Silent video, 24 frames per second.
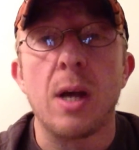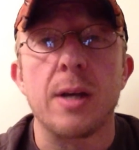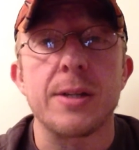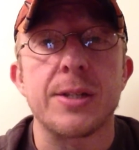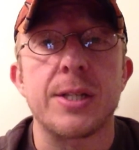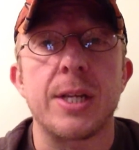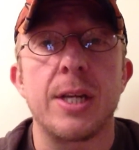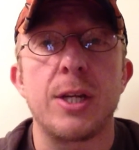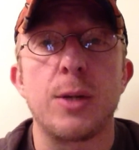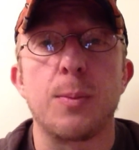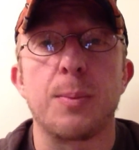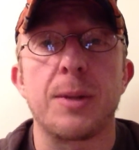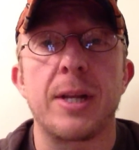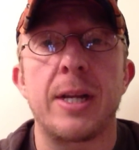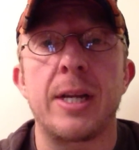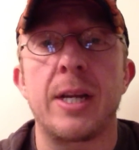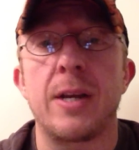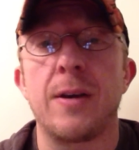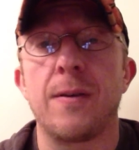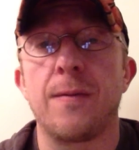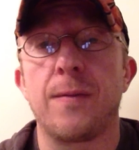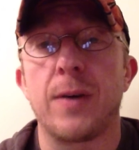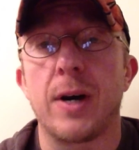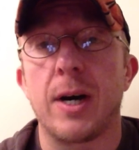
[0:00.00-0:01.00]
I'll send you
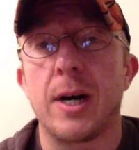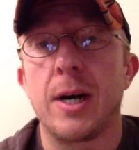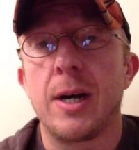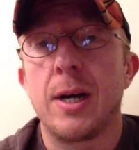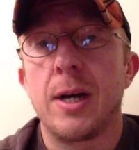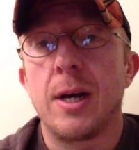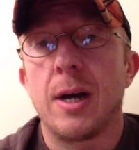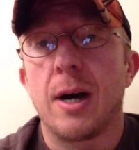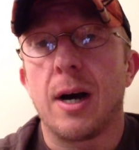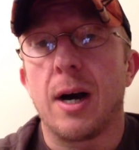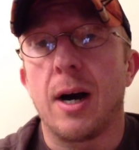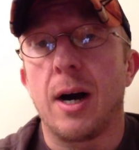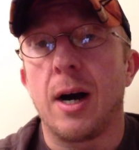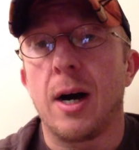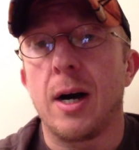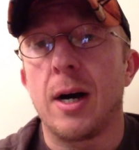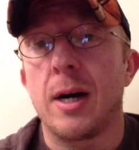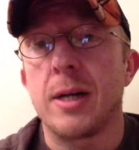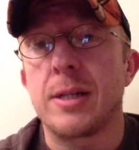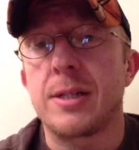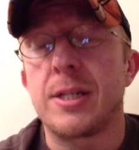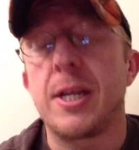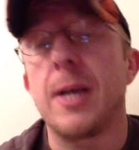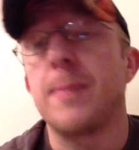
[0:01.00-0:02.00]
plenty of
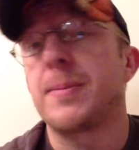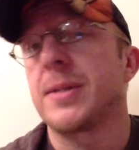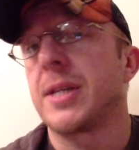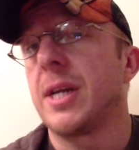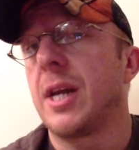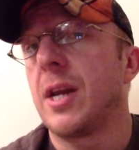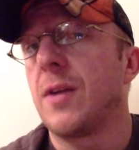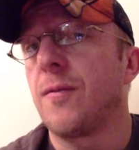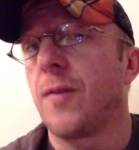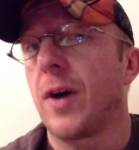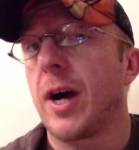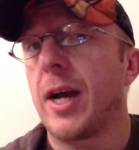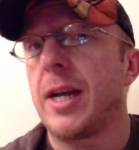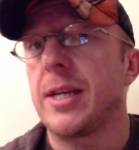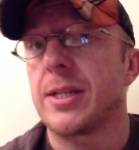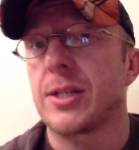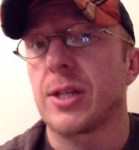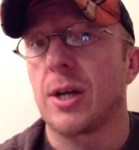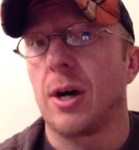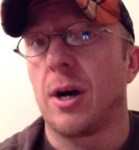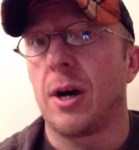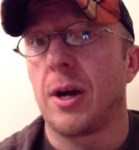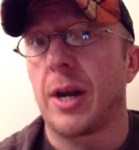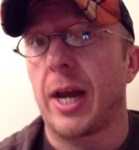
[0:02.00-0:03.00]
tips and
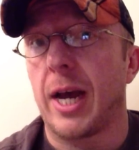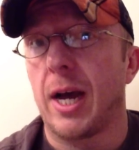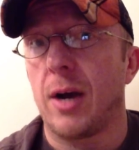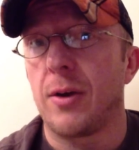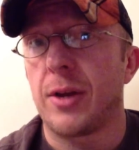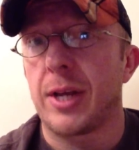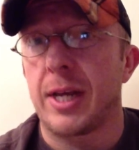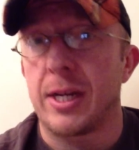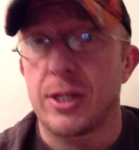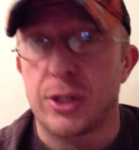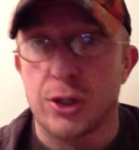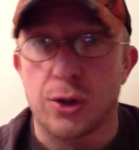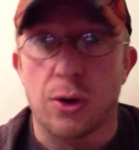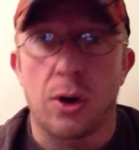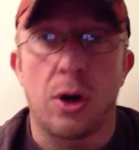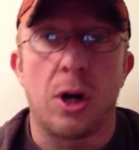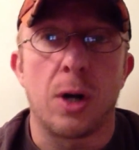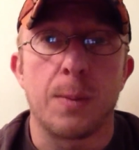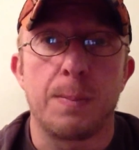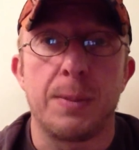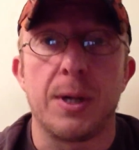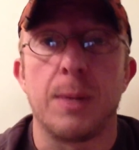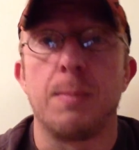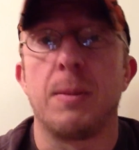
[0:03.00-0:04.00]
advice on how to get
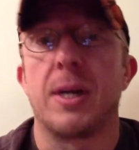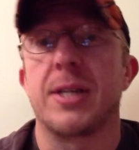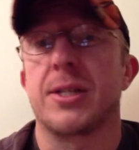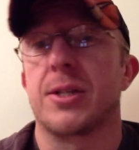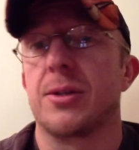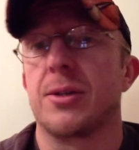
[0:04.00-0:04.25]
strong, build